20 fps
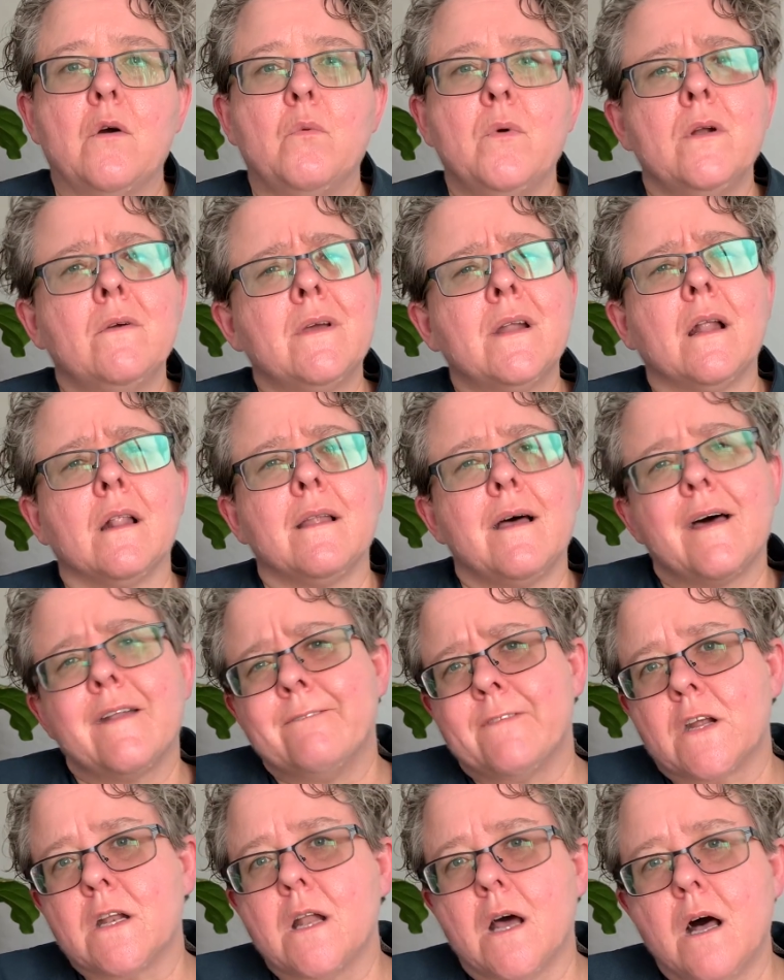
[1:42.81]
we don't get a lot
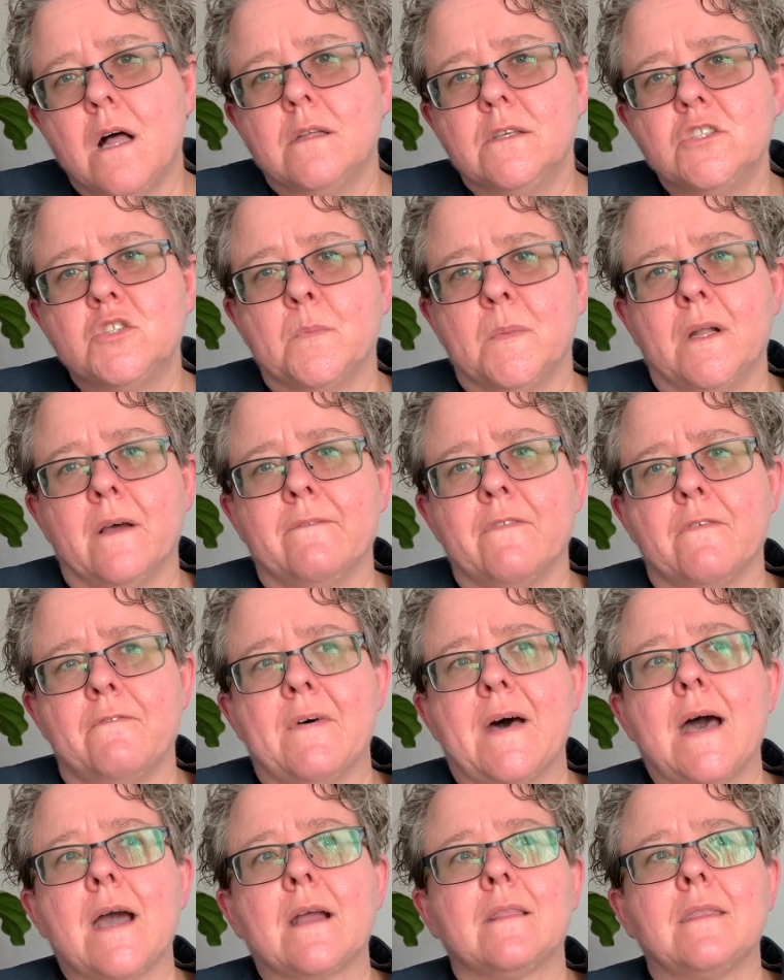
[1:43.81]
of acknowledgement of the
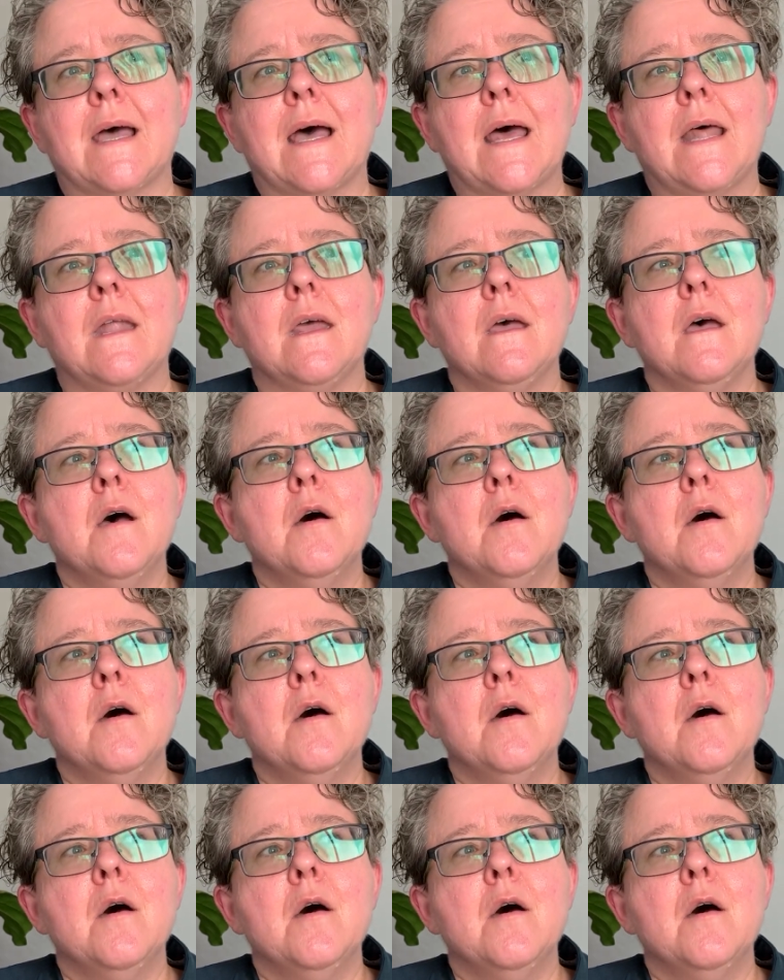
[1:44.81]
fact that